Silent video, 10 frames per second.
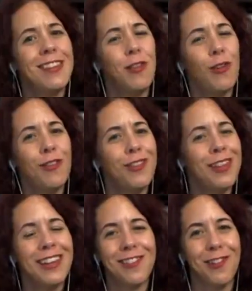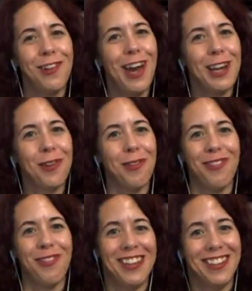Those things are not
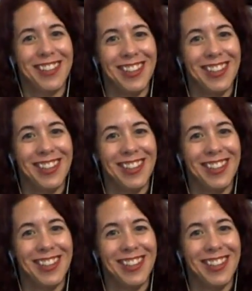equivalent.